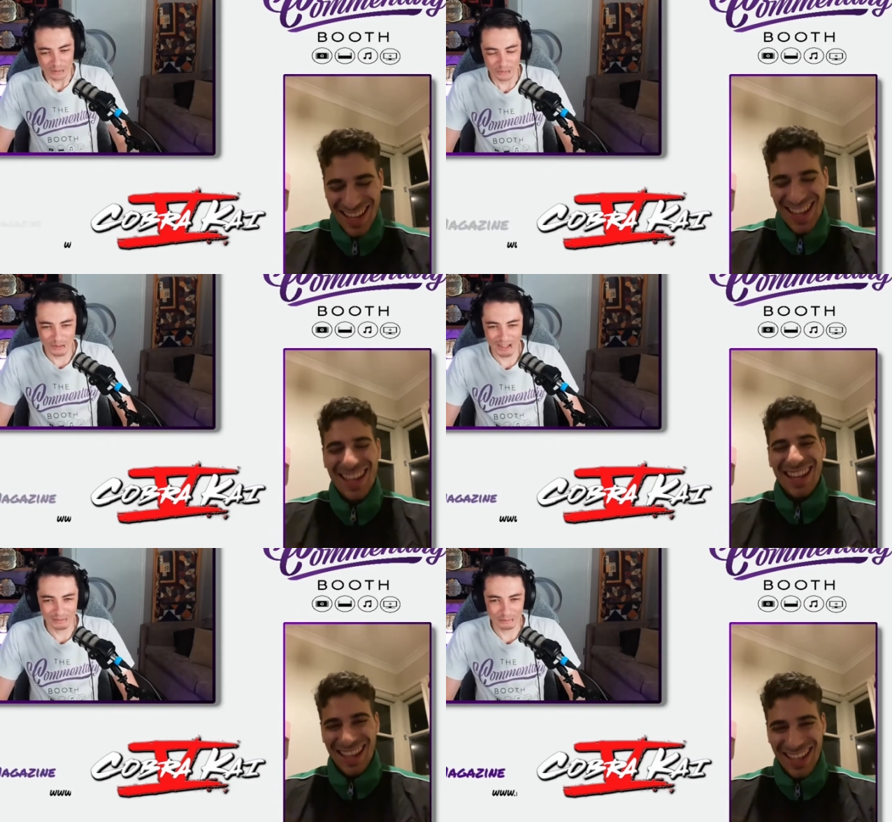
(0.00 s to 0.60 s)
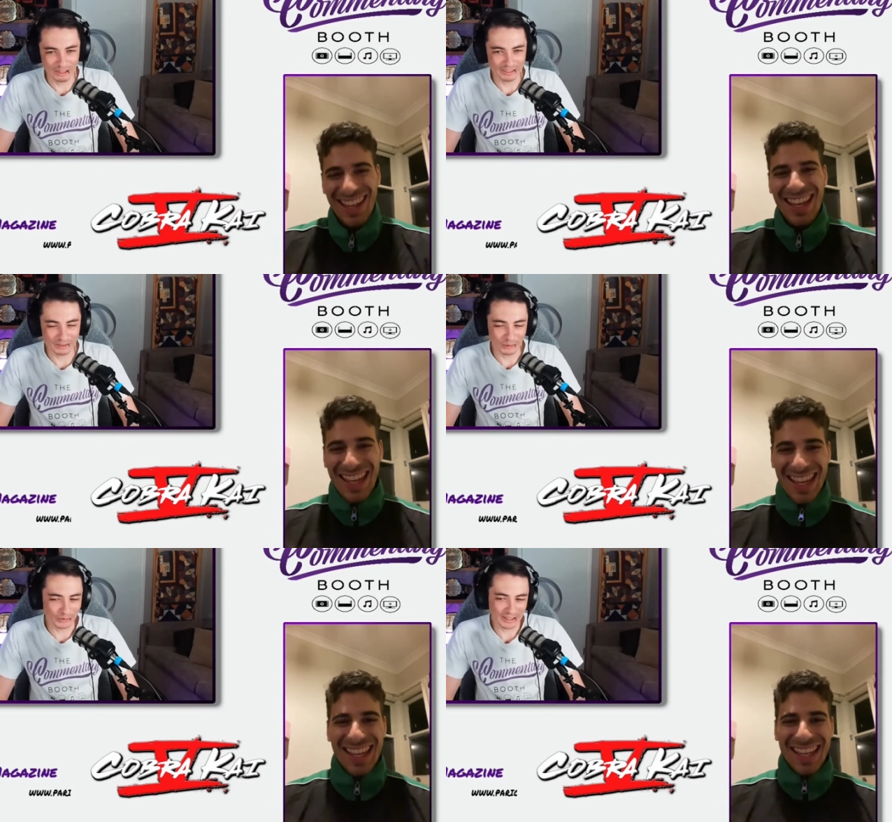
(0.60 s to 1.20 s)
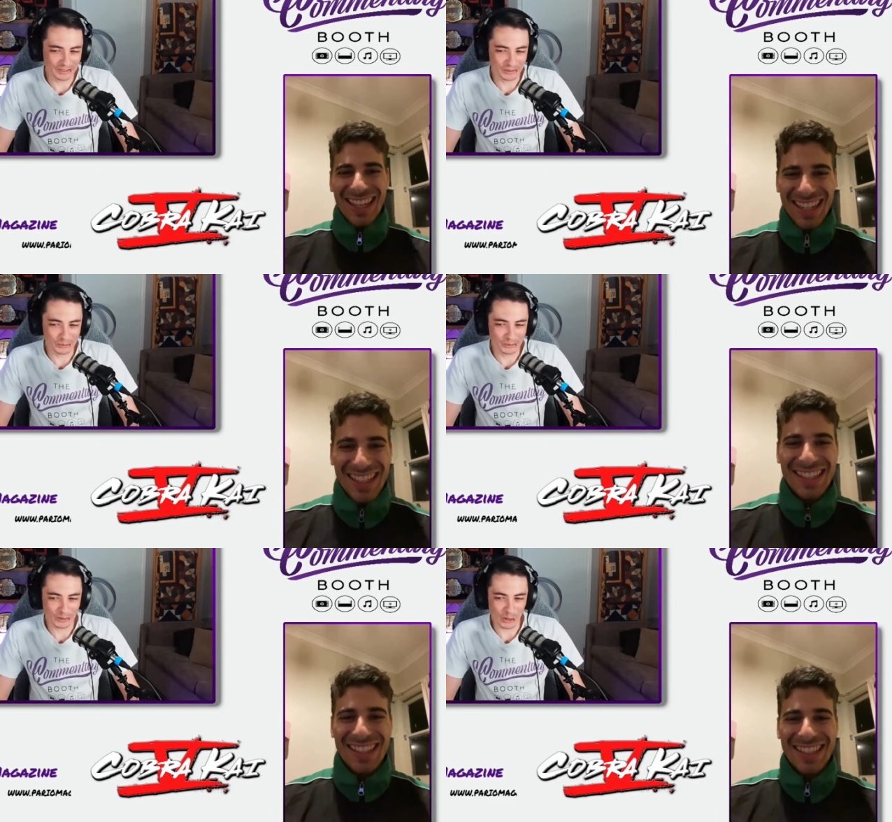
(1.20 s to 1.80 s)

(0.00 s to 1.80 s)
Speaker 1: When really all he had to do was